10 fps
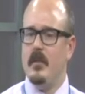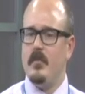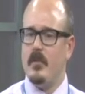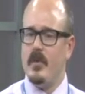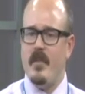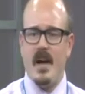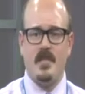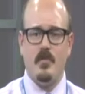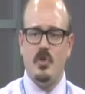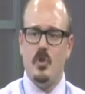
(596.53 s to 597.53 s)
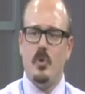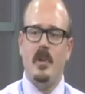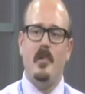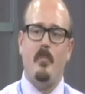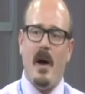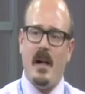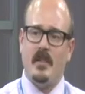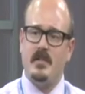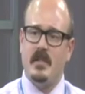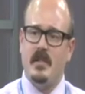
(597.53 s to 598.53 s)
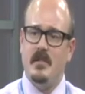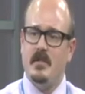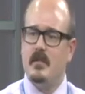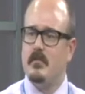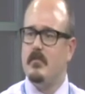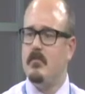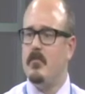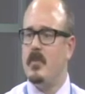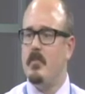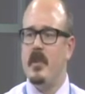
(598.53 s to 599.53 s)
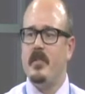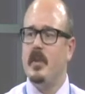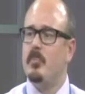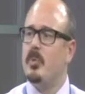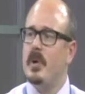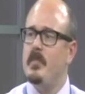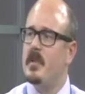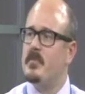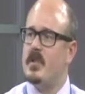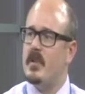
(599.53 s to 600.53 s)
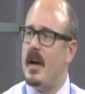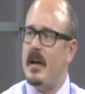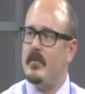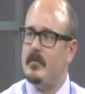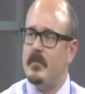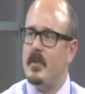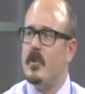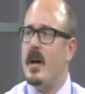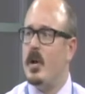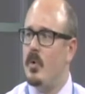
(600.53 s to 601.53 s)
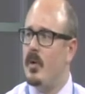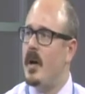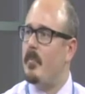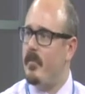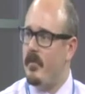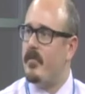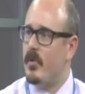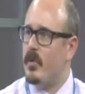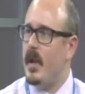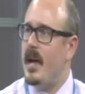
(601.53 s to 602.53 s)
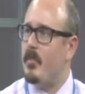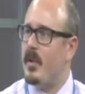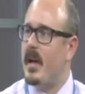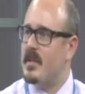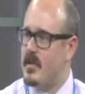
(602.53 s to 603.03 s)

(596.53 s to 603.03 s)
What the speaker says: For the vast majority of the policies, the monthly premiums they're not going up. For a lot of plans,